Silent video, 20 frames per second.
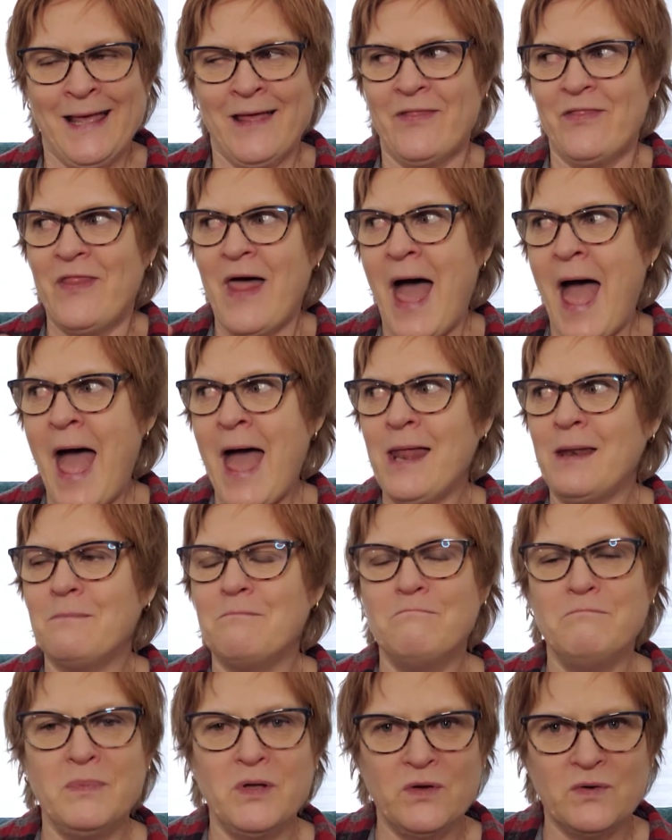That
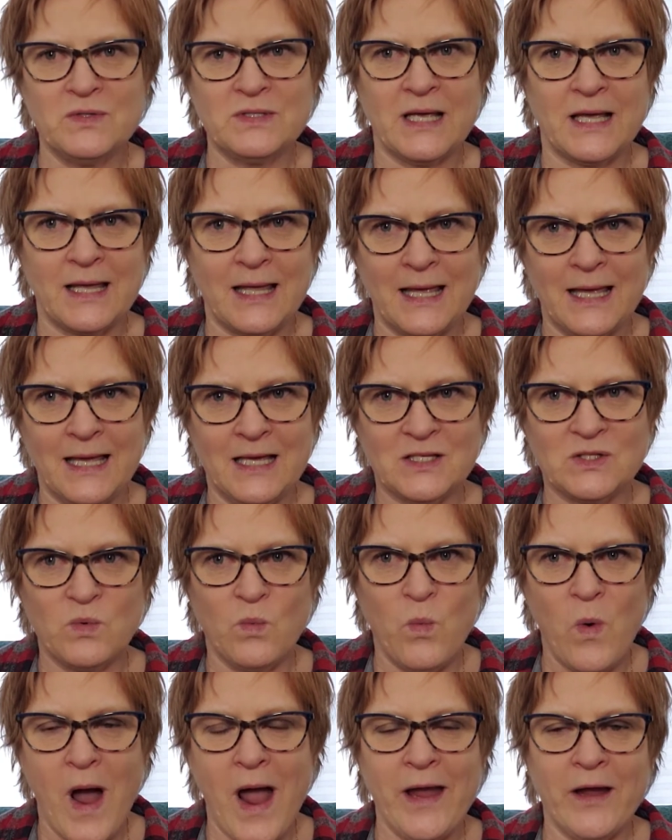music is
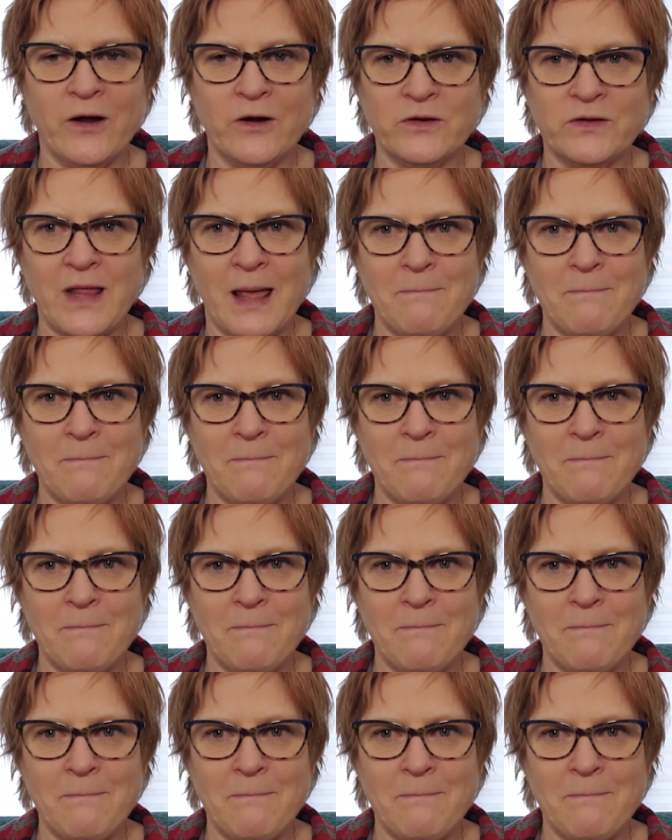wired,